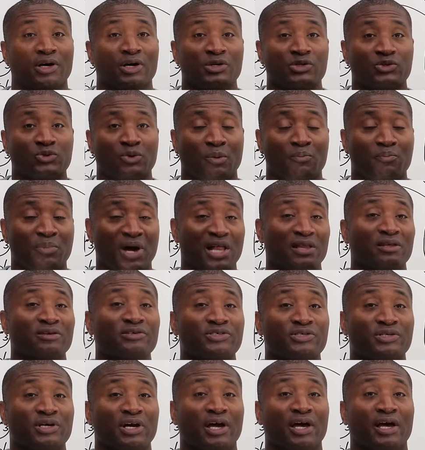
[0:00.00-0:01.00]
So a
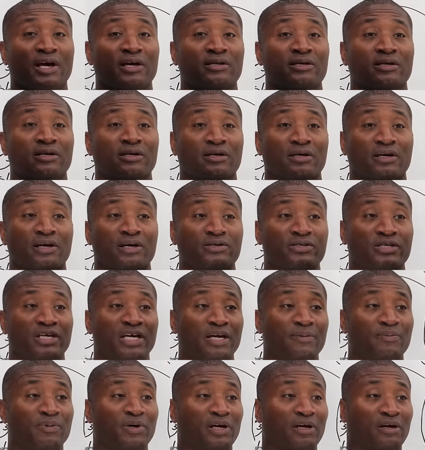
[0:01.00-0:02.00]
balanced diet is
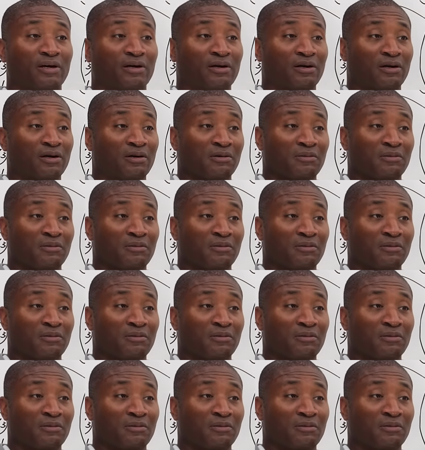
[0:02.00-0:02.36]
keeping